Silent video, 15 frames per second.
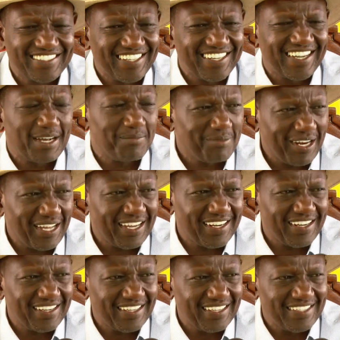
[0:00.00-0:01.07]
Shirika
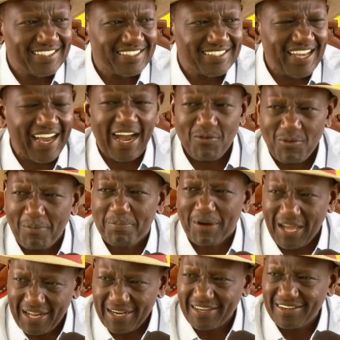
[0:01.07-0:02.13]
plan is our
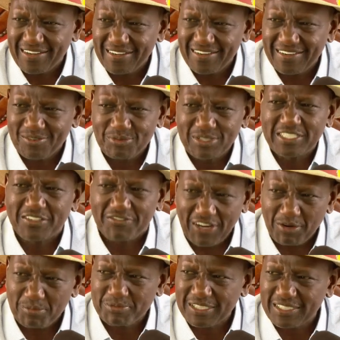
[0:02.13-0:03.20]
plan. We
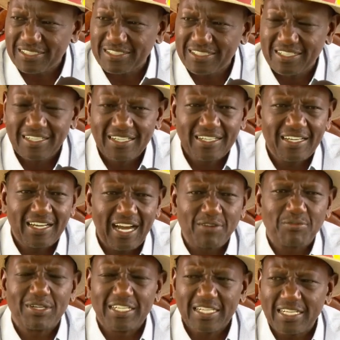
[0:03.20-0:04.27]
developed it
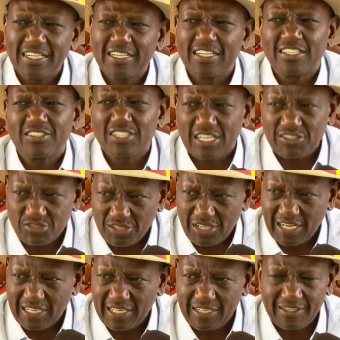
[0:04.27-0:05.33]
and we did it
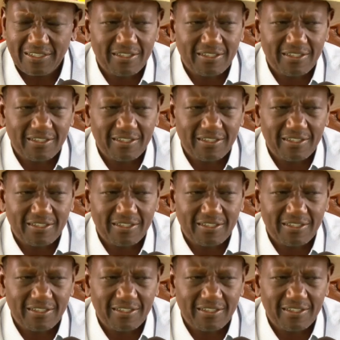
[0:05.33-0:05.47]
intentionally.